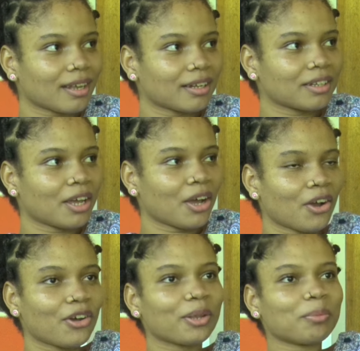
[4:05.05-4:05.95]
that
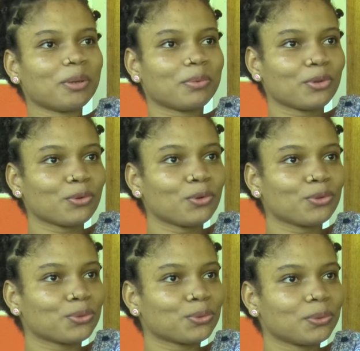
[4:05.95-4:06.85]
other people
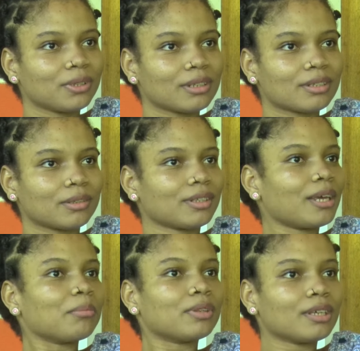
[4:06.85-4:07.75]
go through the
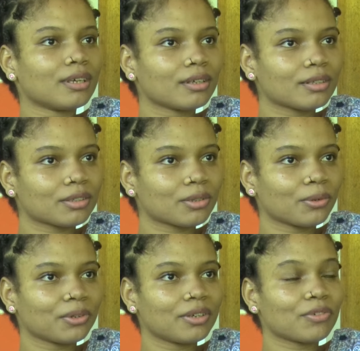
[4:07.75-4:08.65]
same things
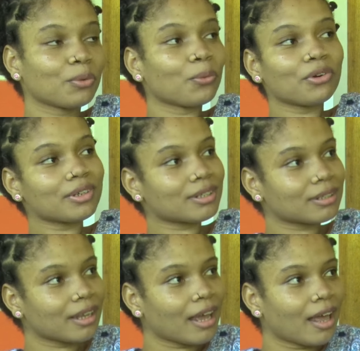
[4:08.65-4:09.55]
or even
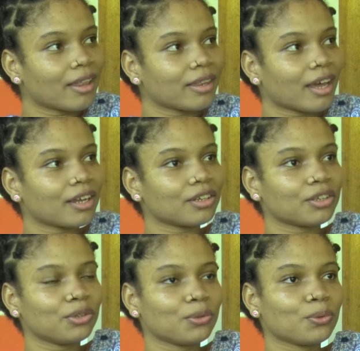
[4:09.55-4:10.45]
worse
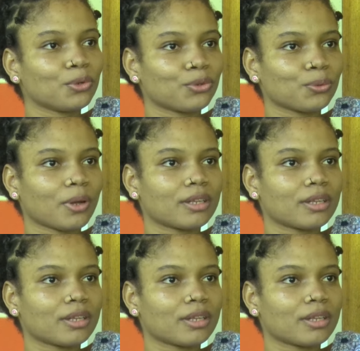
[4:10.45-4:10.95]
than you go through.